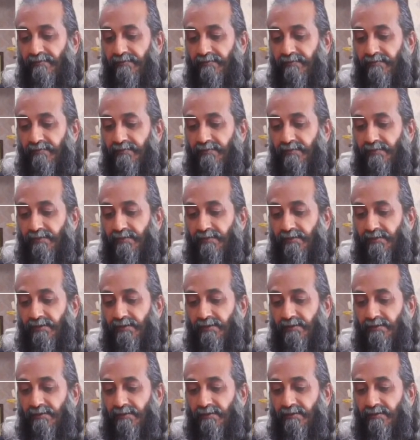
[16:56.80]

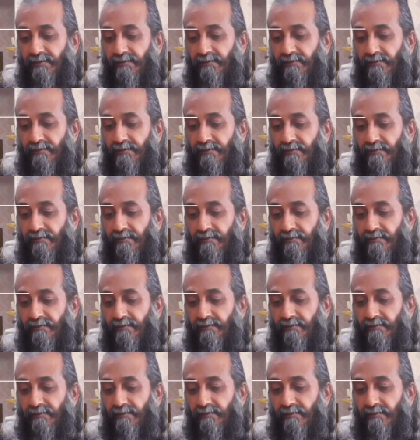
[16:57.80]

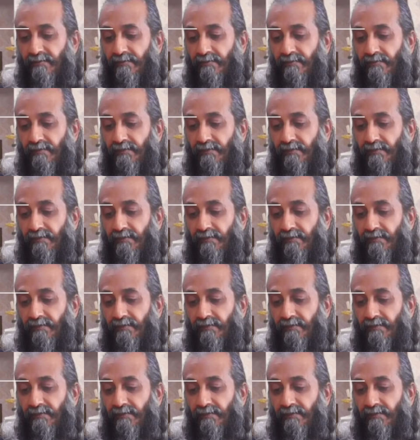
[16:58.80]
[no speech]